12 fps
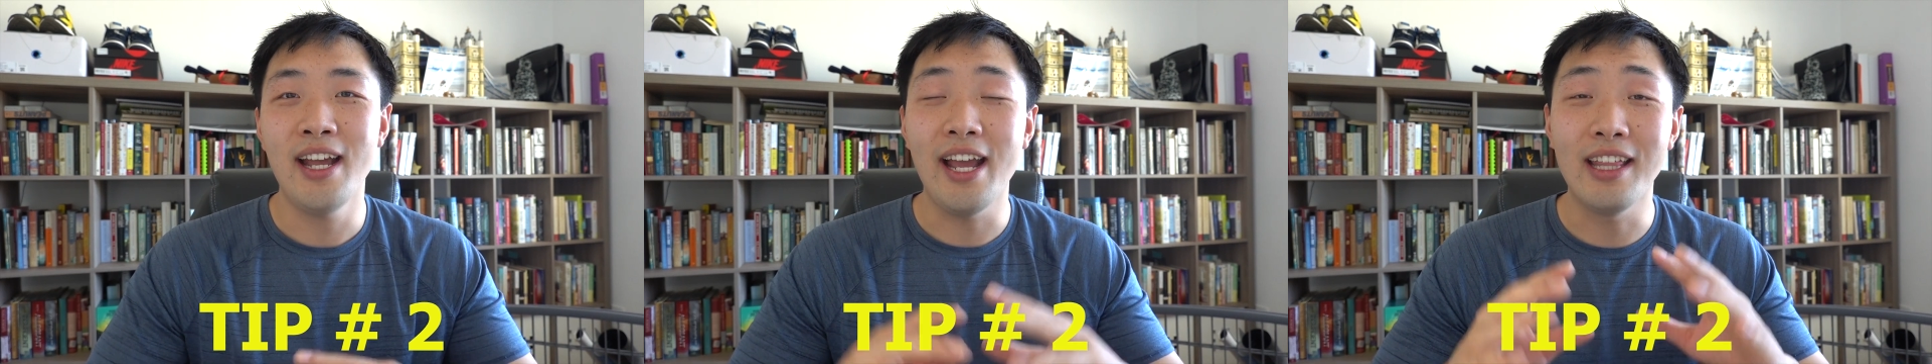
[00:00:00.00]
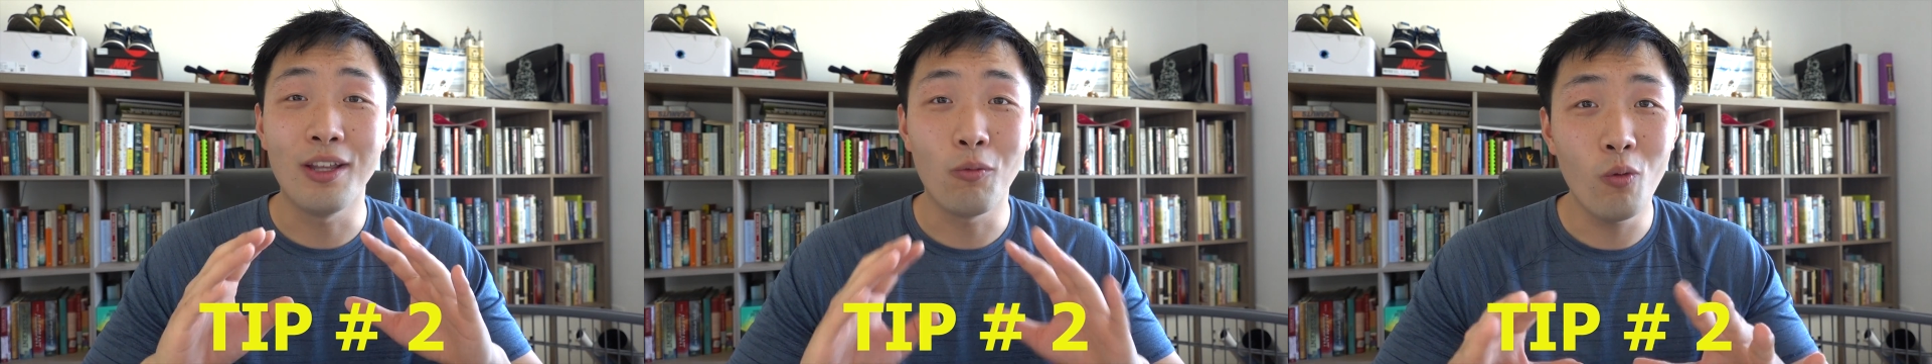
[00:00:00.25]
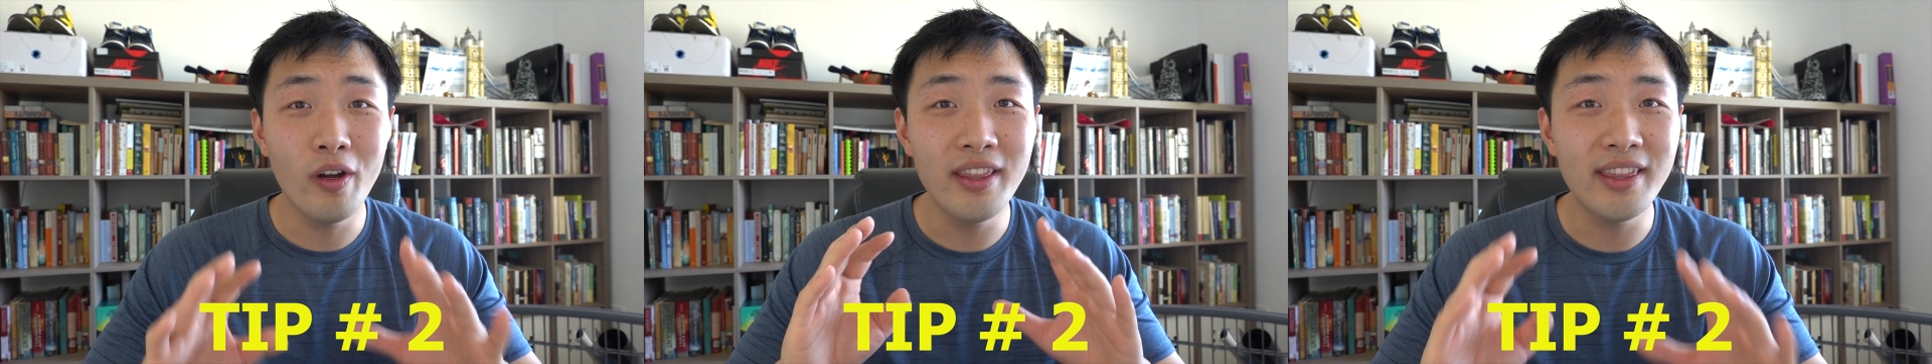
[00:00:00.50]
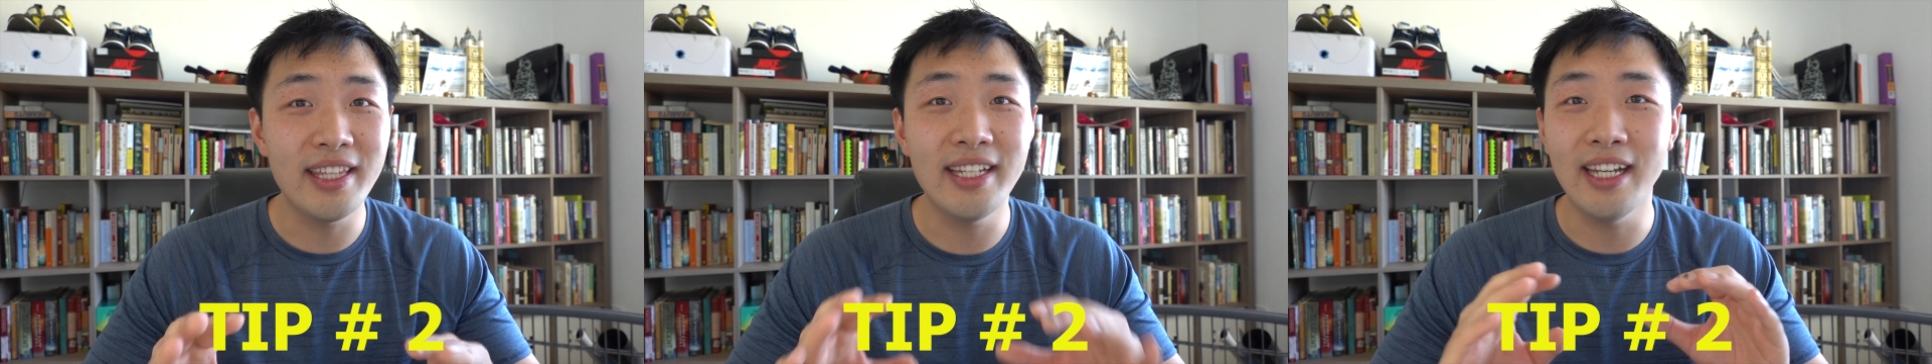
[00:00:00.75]
And the
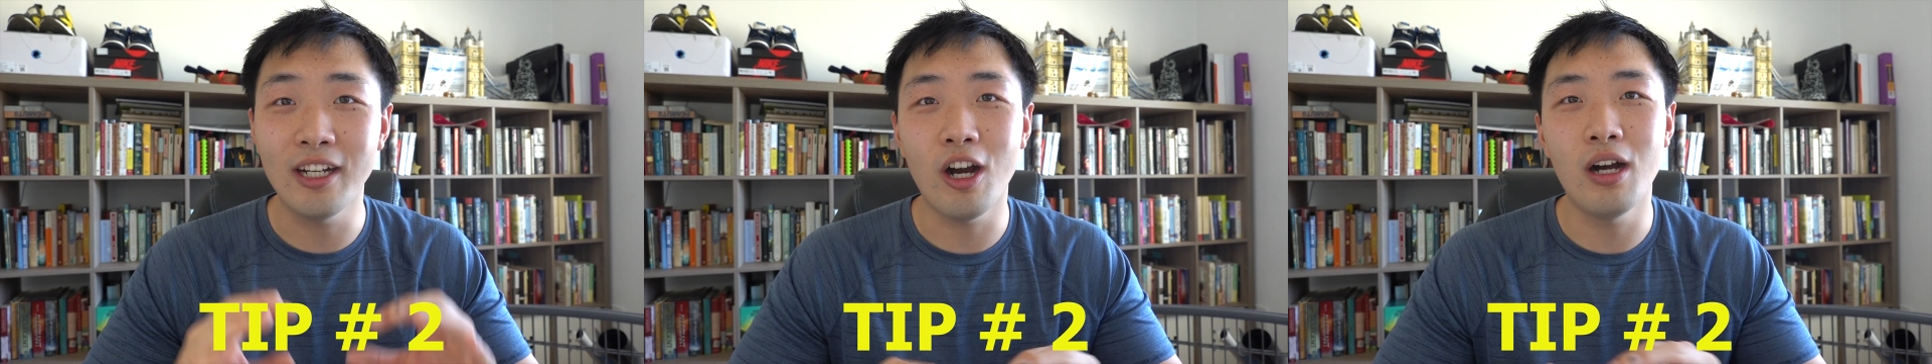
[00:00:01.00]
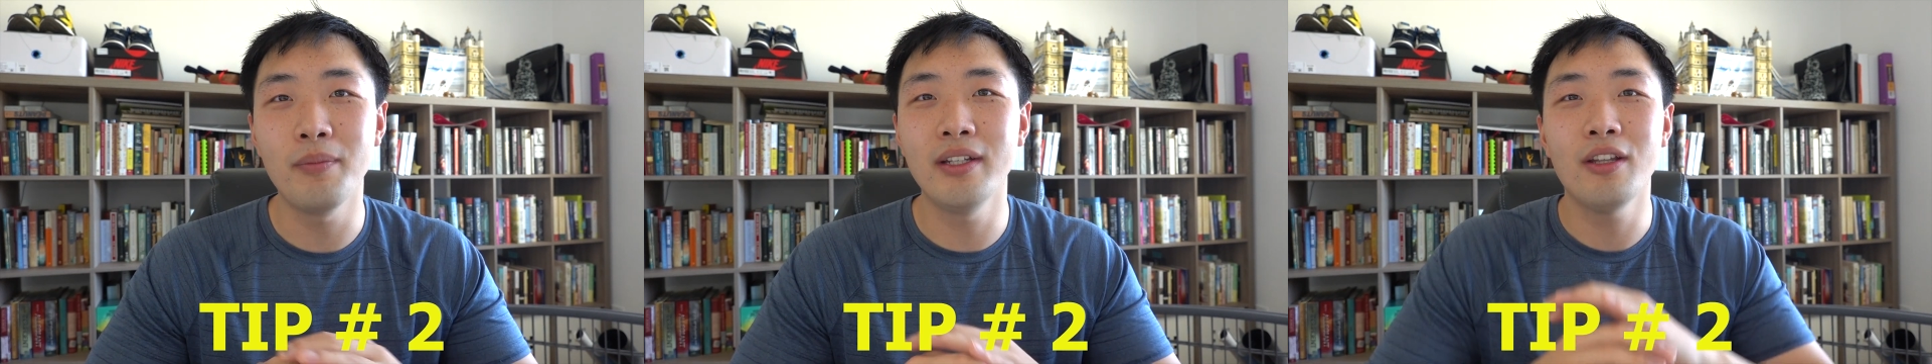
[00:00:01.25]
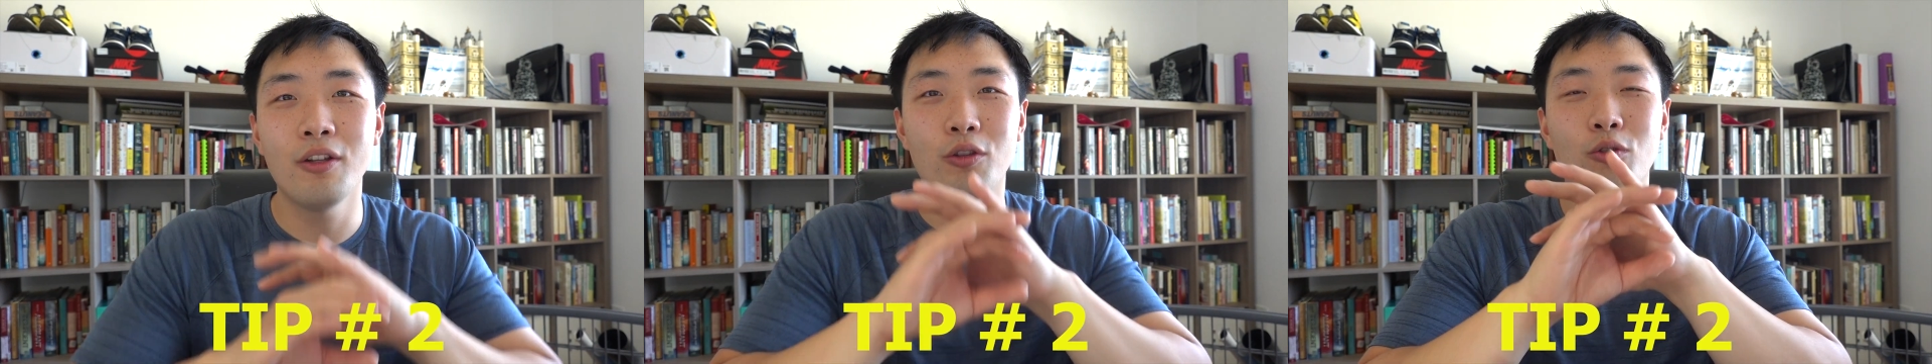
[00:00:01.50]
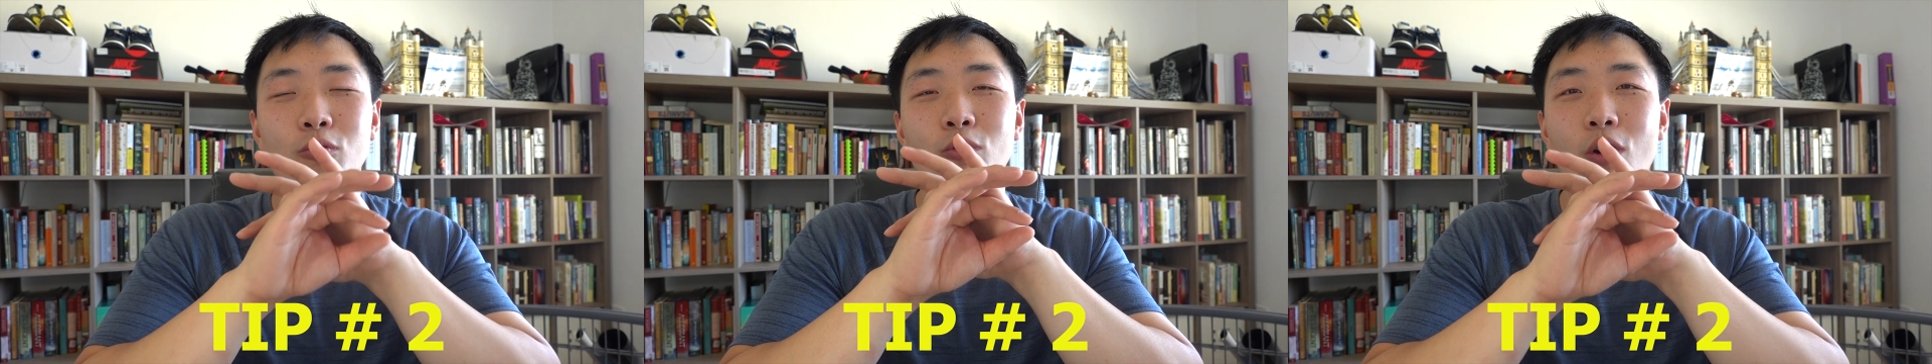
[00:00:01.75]
one thing in common
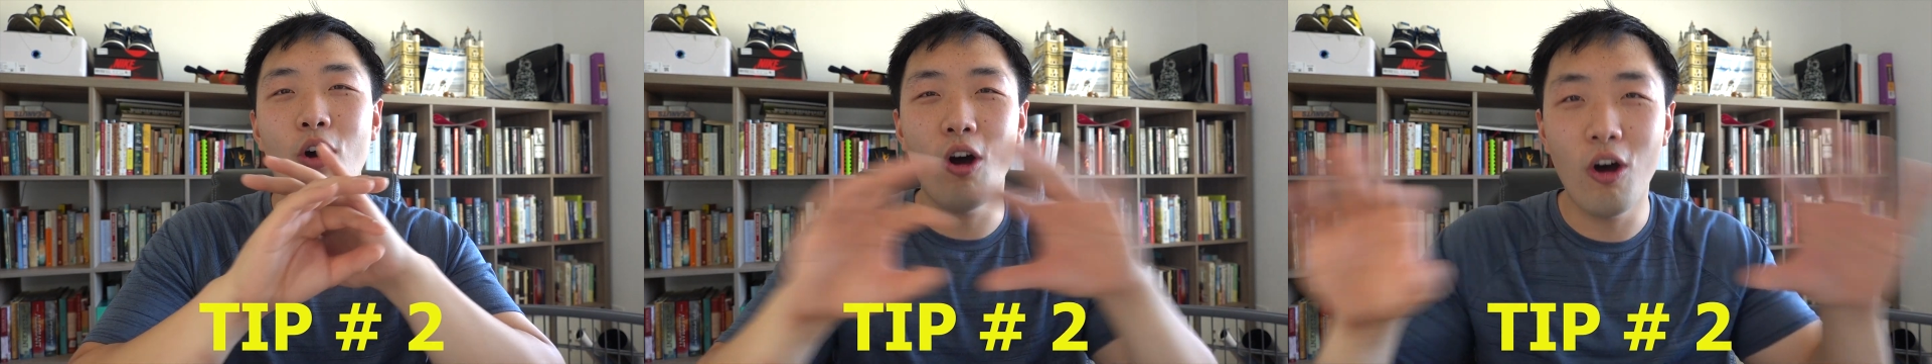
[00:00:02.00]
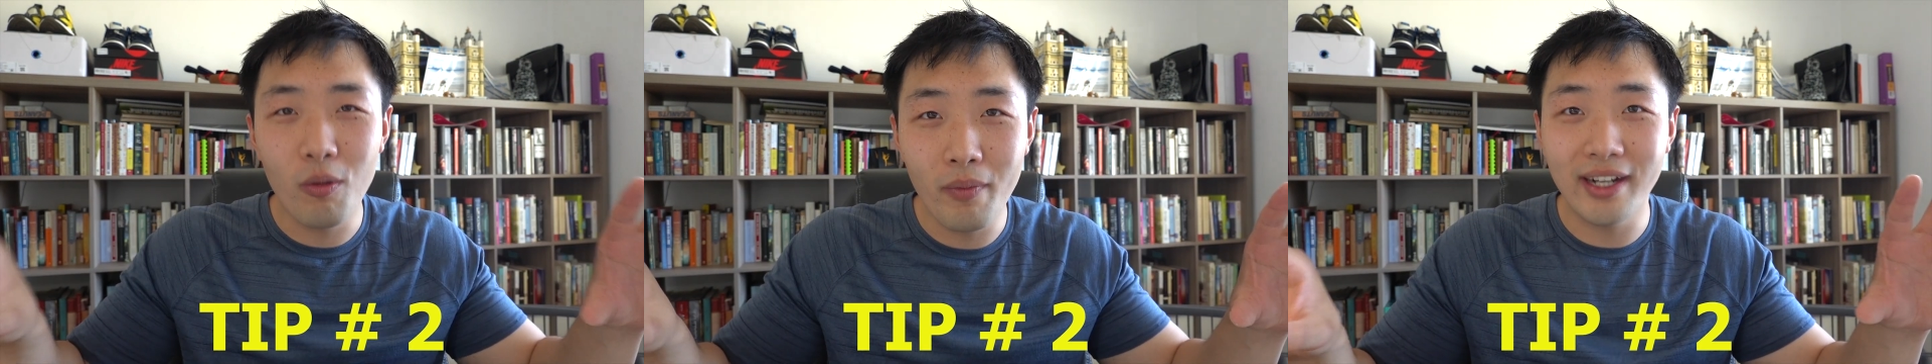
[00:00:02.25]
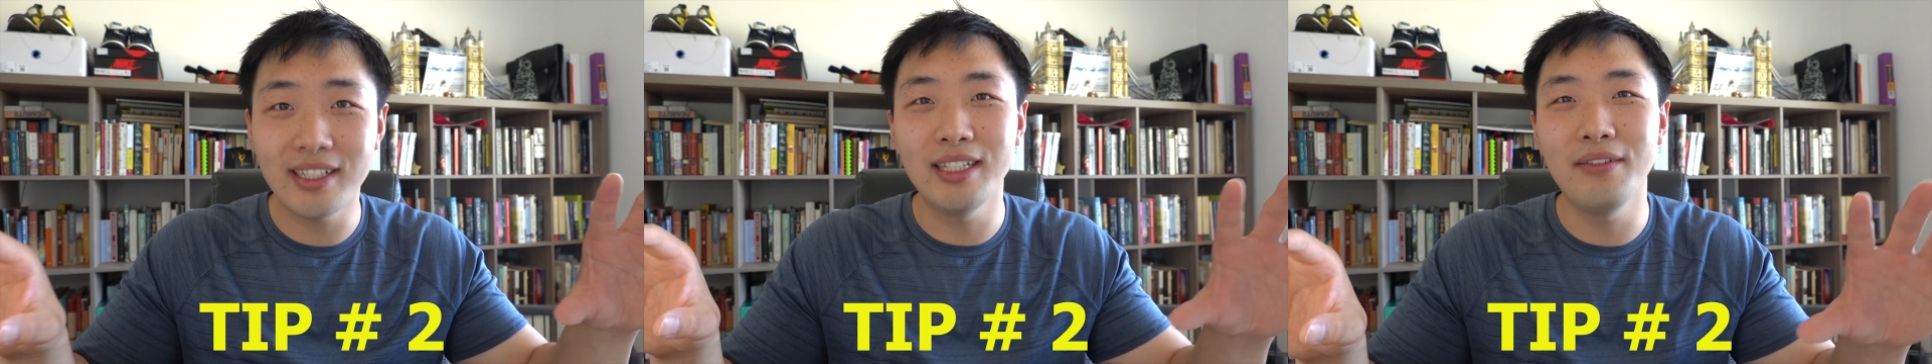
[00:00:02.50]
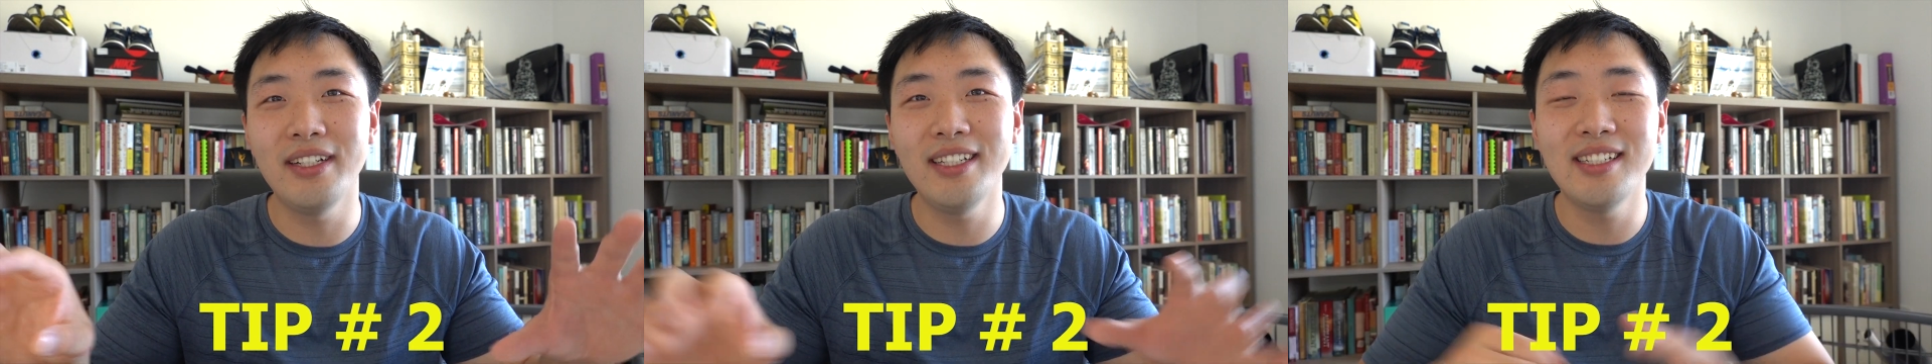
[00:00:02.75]
through all my
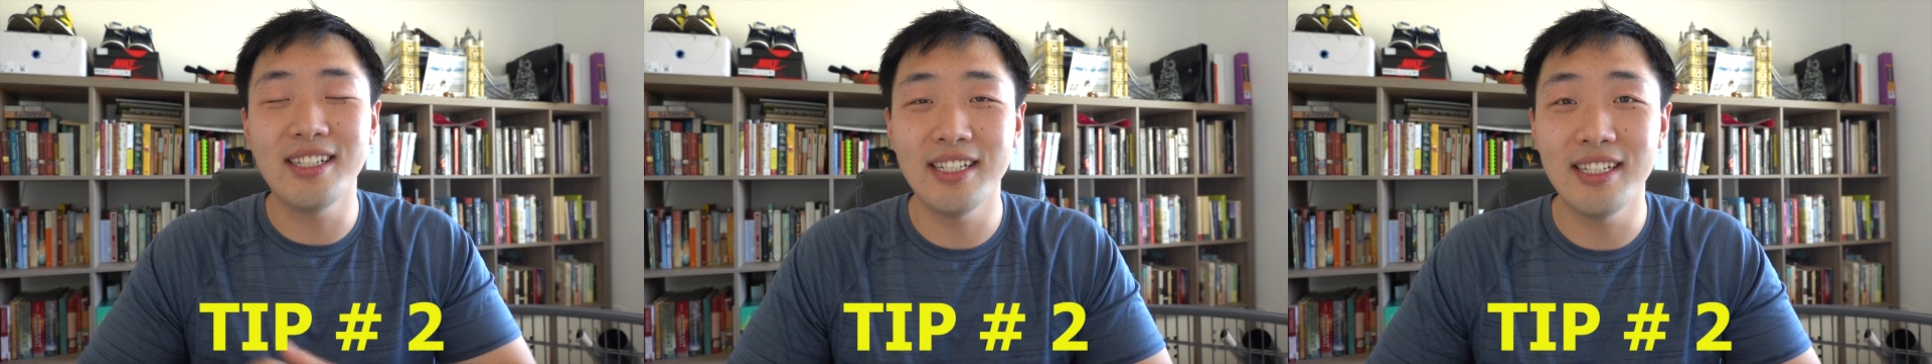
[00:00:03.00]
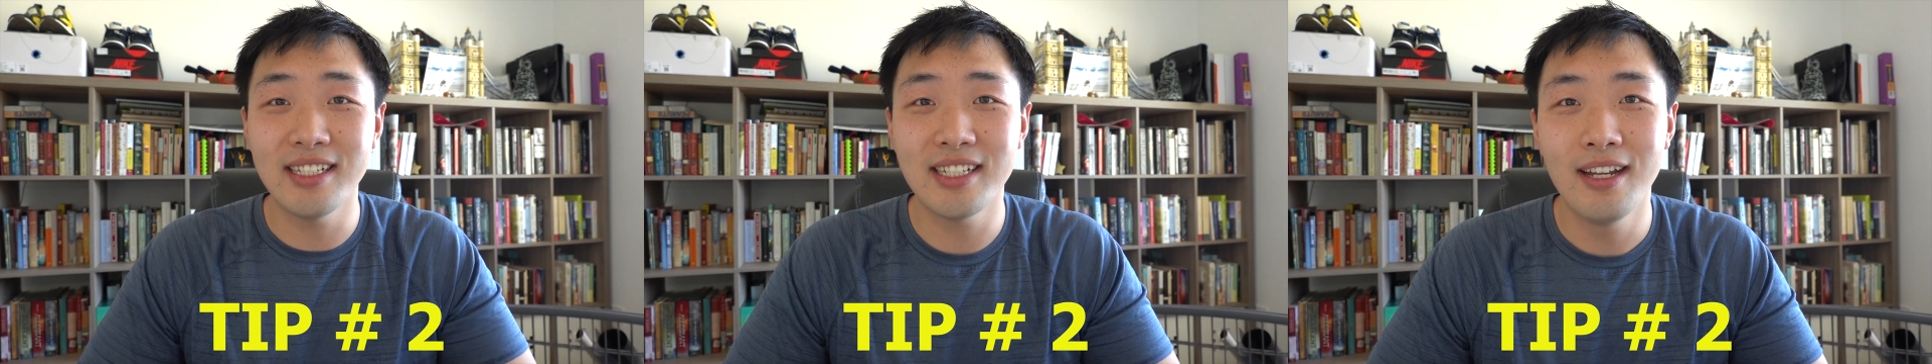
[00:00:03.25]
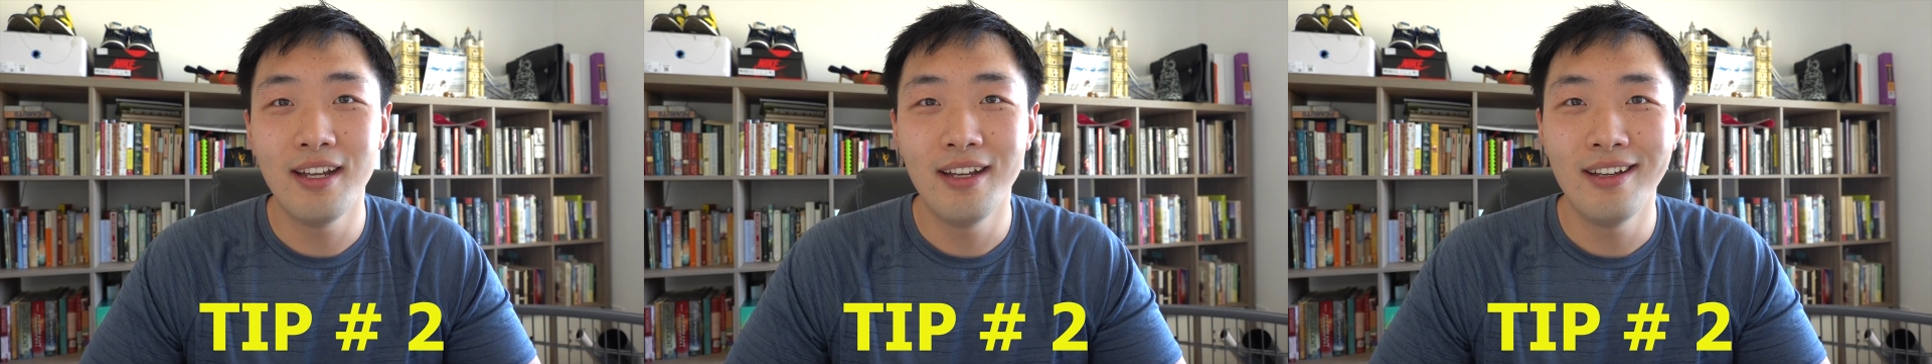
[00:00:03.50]
activities is,